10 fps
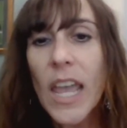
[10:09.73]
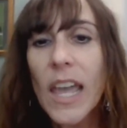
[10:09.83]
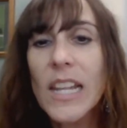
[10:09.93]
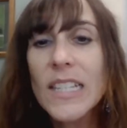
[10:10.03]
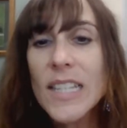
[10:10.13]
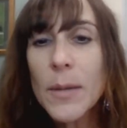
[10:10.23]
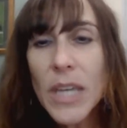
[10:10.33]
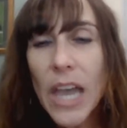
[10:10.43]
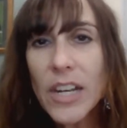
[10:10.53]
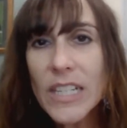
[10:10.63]
And in some
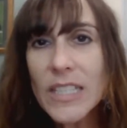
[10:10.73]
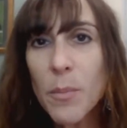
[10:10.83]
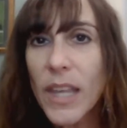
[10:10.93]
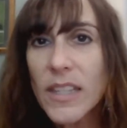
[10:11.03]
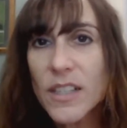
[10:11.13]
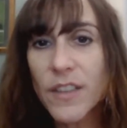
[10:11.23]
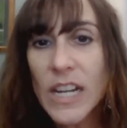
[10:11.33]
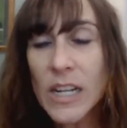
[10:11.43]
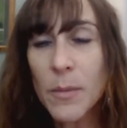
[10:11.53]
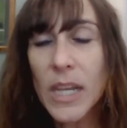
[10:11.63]
counties in
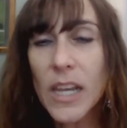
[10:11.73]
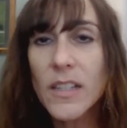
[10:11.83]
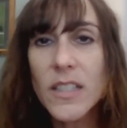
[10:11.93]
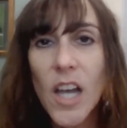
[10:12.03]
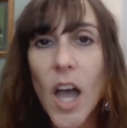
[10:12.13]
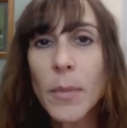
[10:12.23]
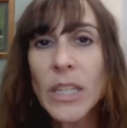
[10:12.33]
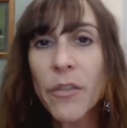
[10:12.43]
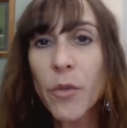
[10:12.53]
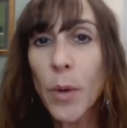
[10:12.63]
Pennsylvania, because the common
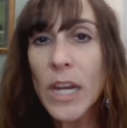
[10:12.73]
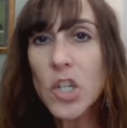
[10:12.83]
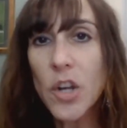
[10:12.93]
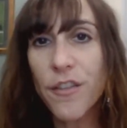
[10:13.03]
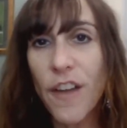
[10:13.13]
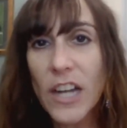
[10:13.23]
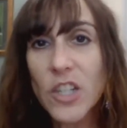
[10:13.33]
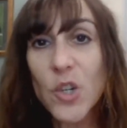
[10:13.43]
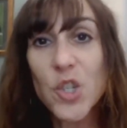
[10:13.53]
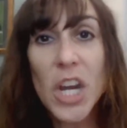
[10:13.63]
level ratio
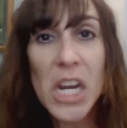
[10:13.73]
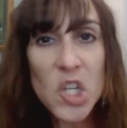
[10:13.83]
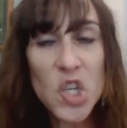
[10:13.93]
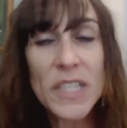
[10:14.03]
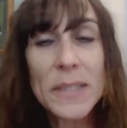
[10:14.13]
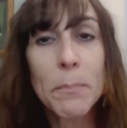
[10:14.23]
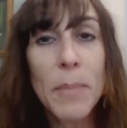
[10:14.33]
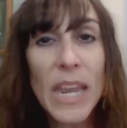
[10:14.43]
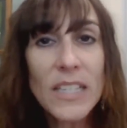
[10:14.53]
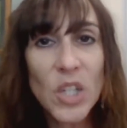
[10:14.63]
factor changes
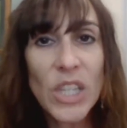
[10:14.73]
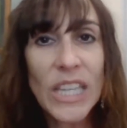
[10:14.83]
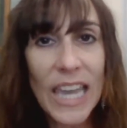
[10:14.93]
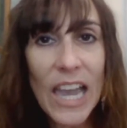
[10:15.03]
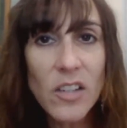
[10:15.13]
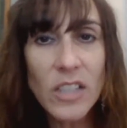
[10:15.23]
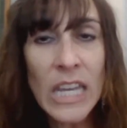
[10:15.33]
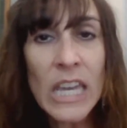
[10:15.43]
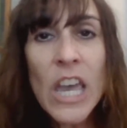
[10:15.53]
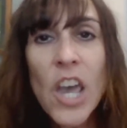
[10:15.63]
based on the
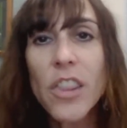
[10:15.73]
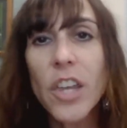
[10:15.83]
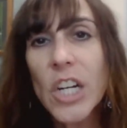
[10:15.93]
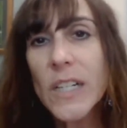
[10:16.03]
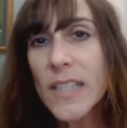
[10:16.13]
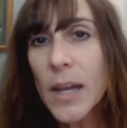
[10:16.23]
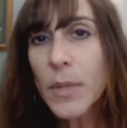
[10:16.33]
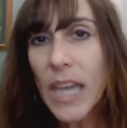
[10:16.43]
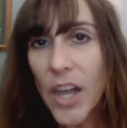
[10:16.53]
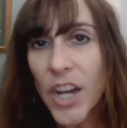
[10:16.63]
county, there are some
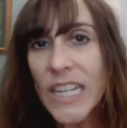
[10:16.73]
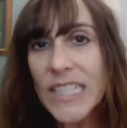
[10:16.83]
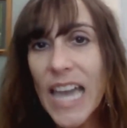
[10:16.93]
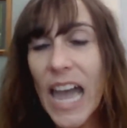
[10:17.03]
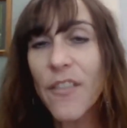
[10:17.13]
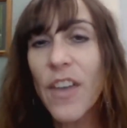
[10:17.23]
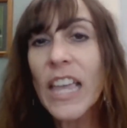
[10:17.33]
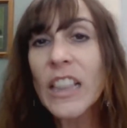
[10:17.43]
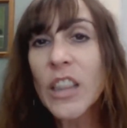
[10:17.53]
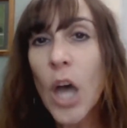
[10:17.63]
counties that have
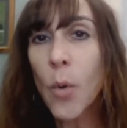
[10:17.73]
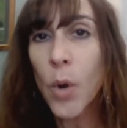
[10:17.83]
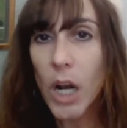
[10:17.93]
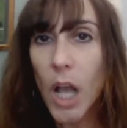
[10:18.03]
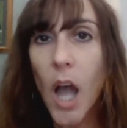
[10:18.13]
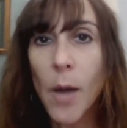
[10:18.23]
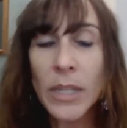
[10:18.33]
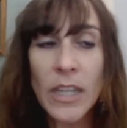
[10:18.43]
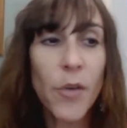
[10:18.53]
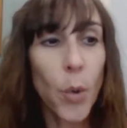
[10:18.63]
a lower
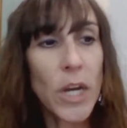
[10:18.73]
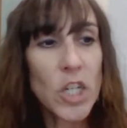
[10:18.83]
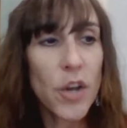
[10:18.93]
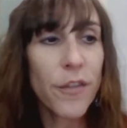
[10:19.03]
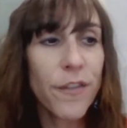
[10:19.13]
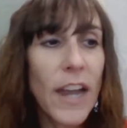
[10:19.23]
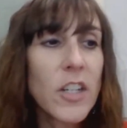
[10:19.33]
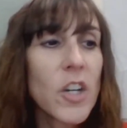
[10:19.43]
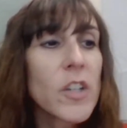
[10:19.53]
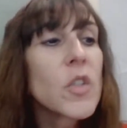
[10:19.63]
common level ratio
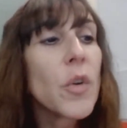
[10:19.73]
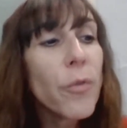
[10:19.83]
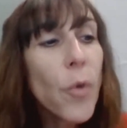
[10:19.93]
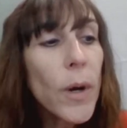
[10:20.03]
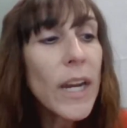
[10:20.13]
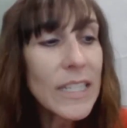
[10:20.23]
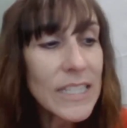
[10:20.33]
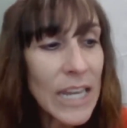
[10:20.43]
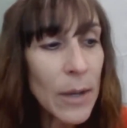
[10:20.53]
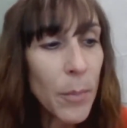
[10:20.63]
factor. So for
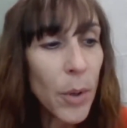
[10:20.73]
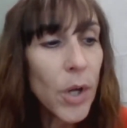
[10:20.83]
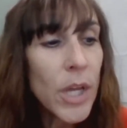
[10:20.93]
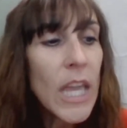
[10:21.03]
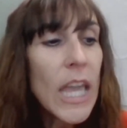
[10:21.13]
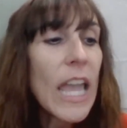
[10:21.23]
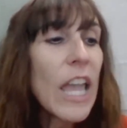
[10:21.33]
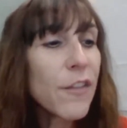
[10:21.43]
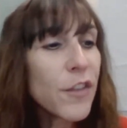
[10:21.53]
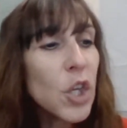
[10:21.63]
example,
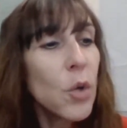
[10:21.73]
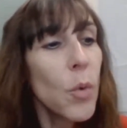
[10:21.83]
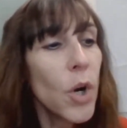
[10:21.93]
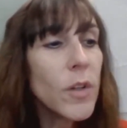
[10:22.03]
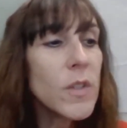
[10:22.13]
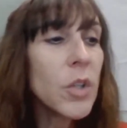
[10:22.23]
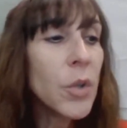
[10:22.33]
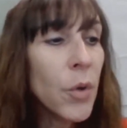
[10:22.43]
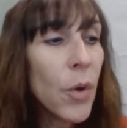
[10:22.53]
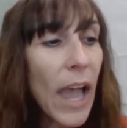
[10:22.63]
if you were
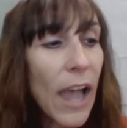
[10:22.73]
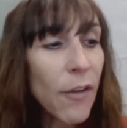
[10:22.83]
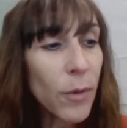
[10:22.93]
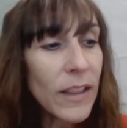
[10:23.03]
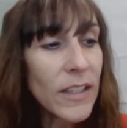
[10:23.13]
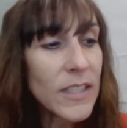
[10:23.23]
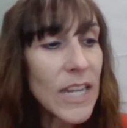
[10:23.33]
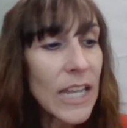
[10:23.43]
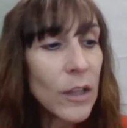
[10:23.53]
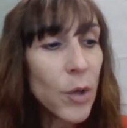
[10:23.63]
to have real
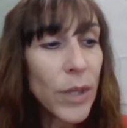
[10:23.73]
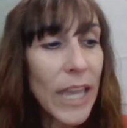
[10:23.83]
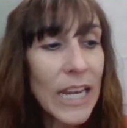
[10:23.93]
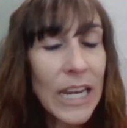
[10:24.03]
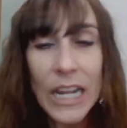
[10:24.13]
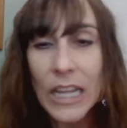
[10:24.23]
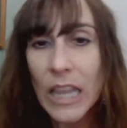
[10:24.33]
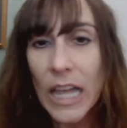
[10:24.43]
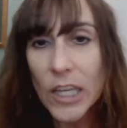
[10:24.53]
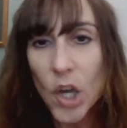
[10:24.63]
estate located in
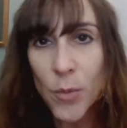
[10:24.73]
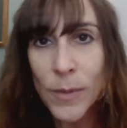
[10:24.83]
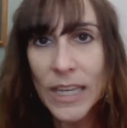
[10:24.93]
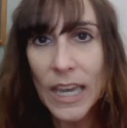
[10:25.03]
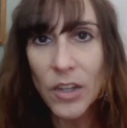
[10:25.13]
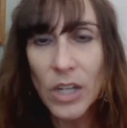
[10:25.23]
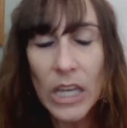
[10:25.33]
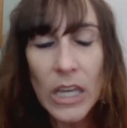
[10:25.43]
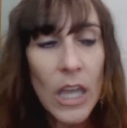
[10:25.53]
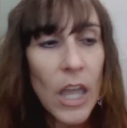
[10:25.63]
Lycoming County,